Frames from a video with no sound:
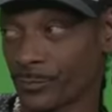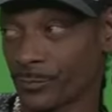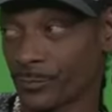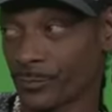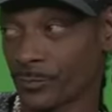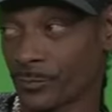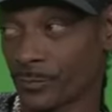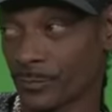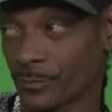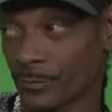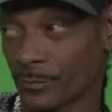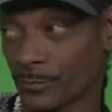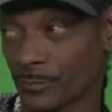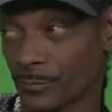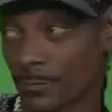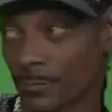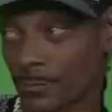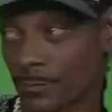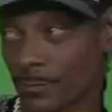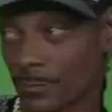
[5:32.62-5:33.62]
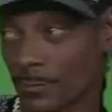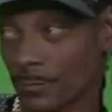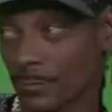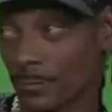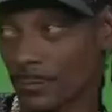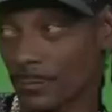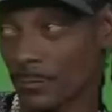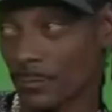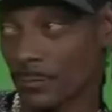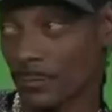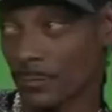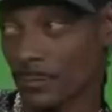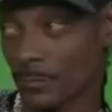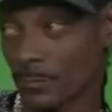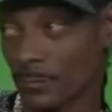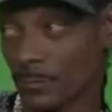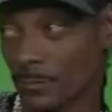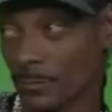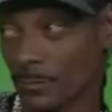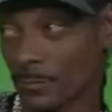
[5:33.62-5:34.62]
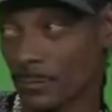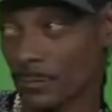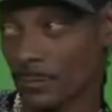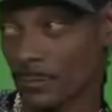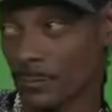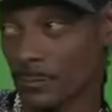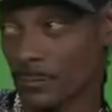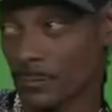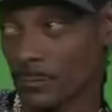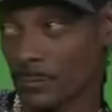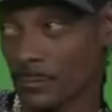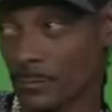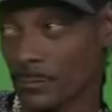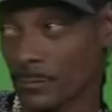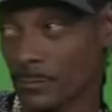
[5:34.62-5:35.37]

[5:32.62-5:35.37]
The person shown says nothing.